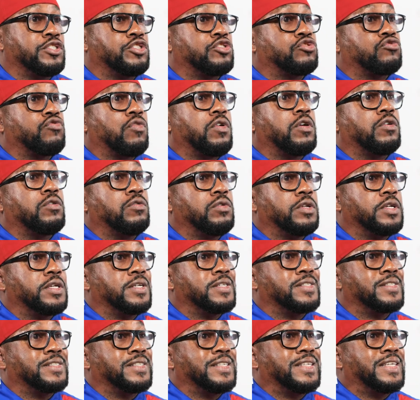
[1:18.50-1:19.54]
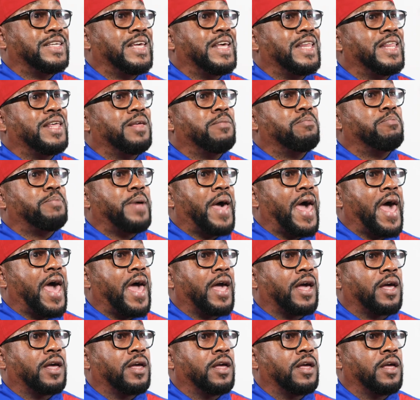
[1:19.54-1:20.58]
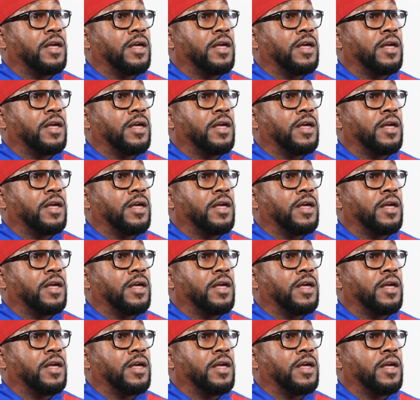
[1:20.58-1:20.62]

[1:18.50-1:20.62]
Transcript: struggle is getting back